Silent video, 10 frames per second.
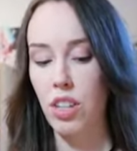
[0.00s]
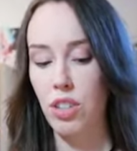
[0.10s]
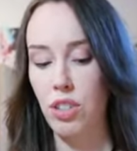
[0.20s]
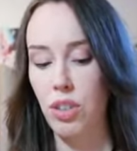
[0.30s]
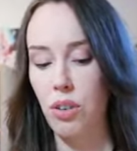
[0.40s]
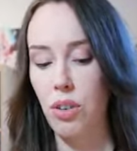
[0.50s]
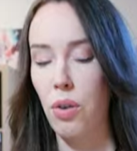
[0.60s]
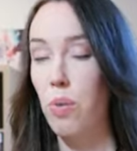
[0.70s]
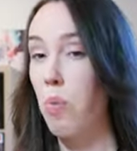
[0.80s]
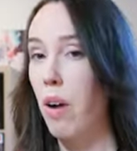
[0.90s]
I don't
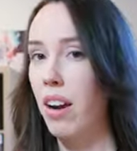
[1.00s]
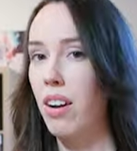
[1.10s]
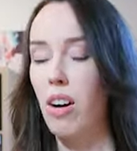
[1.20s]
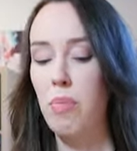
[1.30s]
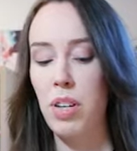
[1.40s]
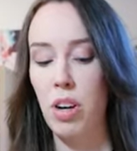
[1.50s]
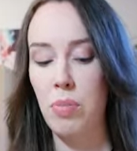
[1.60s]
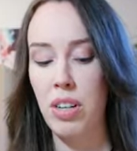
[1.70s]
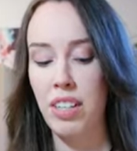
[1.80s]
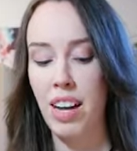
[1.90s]
know when I'll be
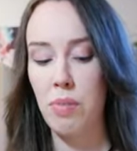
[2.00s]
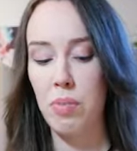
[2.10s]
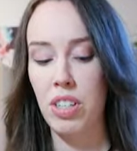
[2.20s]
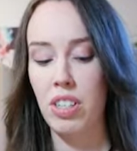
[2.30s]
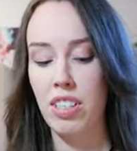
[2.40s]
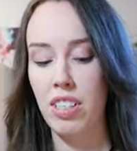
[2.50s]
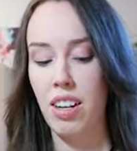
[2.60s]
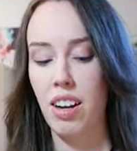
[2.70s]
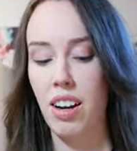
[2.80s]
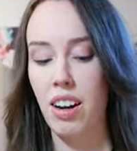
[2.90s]
opening that
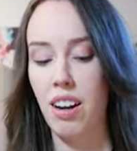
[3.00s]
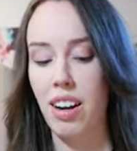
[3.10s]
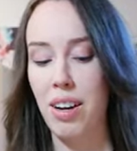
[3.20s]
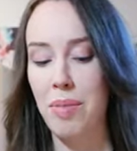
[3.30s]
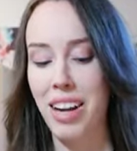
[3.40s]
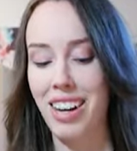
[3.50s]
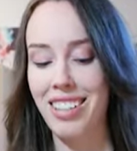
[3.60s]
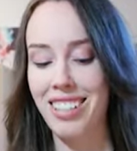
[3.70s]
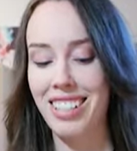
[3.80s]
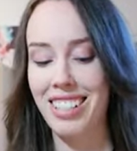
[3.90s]
because I'm
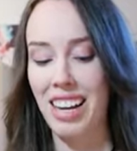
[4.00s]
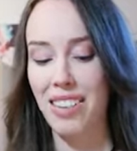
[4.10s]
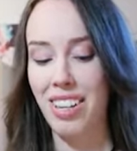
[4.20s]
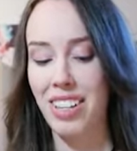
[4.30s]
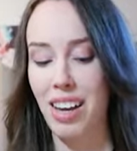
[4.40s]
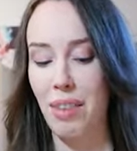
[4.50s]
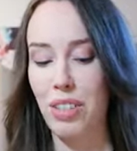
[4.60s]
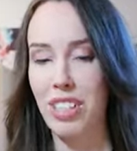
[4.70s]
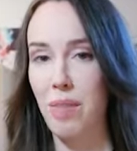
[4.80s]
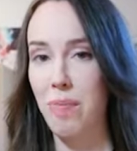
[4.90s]
actually saving
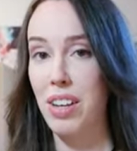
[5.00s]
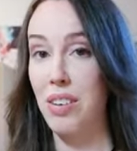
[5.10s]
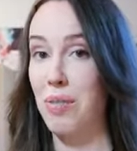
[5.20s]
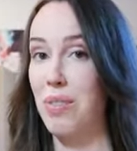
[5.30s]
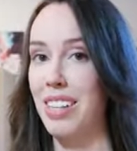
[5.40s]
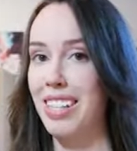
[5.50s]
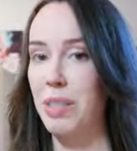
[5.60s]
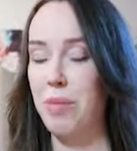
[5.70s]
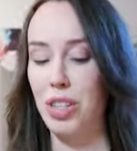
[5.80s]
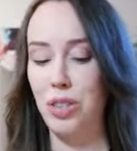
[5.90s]
that for something
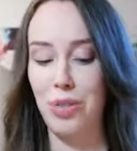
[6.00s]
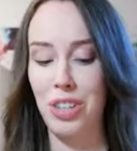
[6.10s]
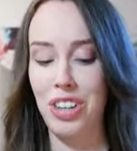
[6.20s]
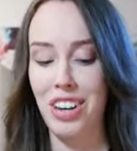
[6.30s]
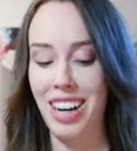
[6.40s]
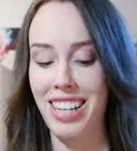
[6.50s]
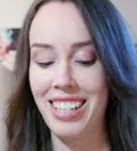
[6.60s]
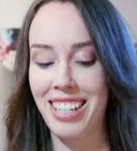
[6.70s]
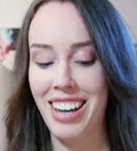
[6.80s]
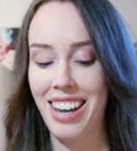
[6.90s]
really special for you
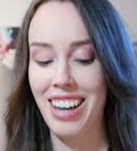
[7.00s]
guys,